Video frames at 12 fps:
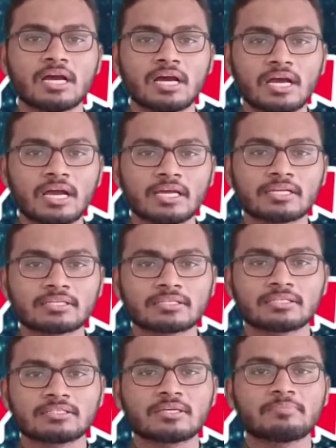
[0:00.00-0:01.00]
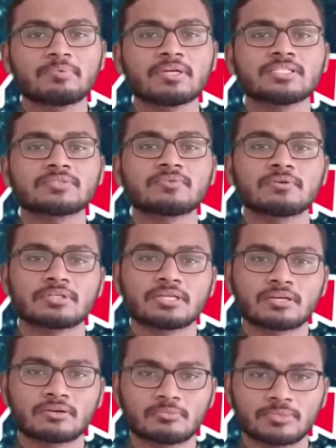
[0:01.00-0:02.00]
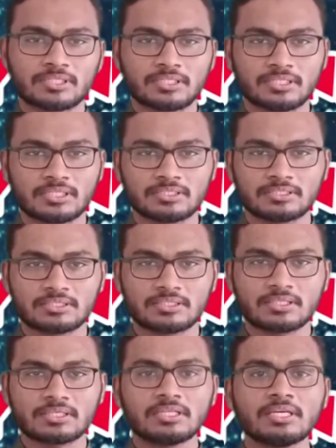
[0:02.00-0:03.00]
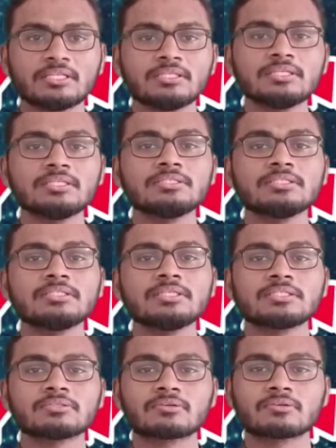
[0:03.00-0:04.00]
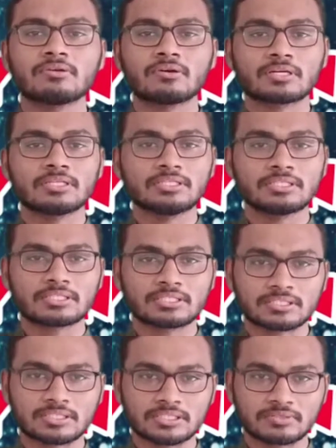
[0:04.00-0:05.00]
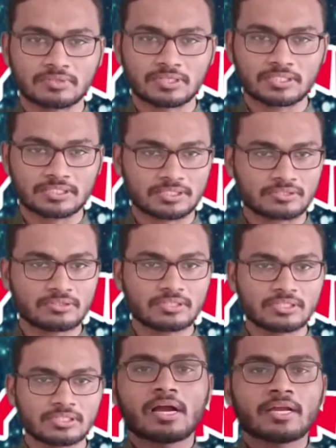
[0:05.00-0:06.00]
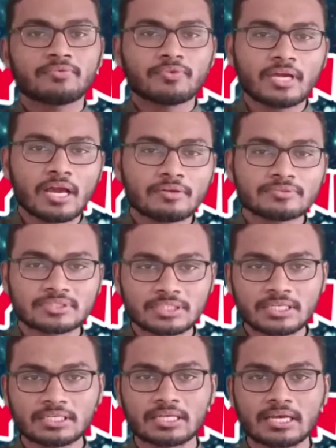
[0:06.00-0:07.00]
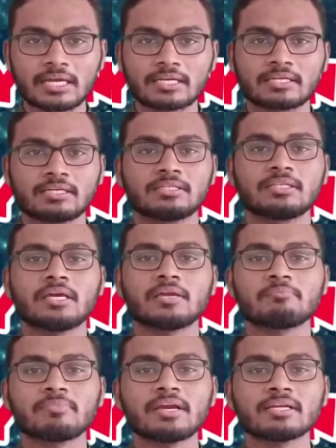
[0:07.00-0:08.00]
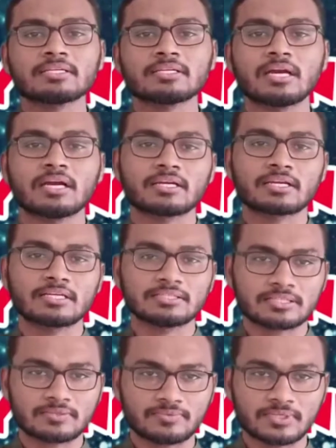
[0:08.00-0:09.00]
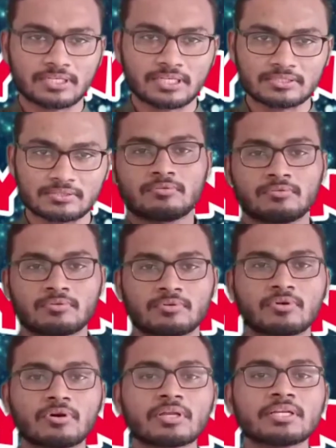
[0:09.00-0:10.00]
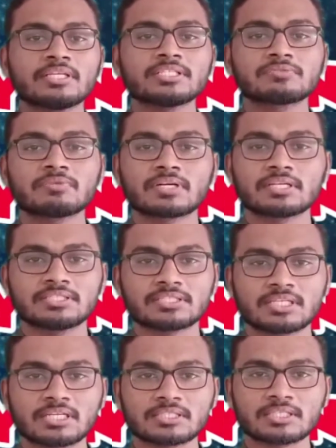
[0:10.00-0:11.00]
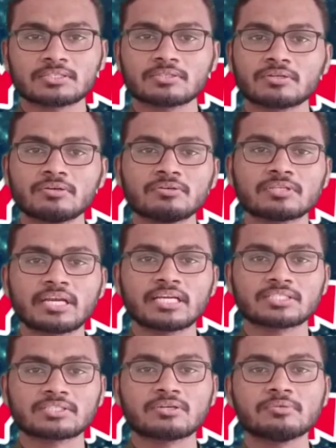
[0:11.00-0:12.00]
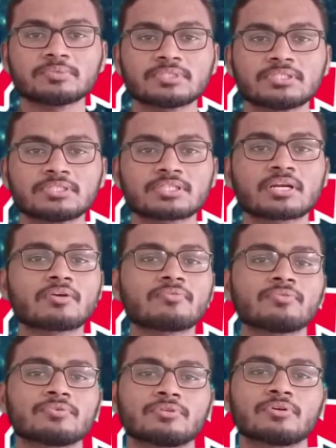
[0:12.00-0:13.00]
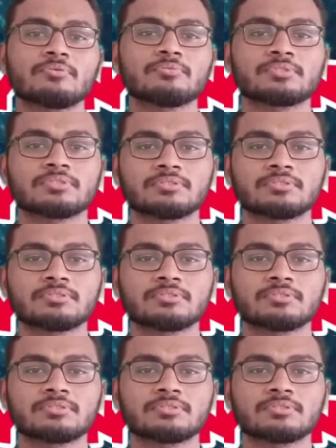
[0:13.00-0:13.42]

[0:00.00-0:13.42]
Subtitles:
and the place for their raw materials. The indigenous or local industries were destroyed, and we have seen that the impact in the agriculture field also. Colonies were instructed to grow cash crops instead of food crops.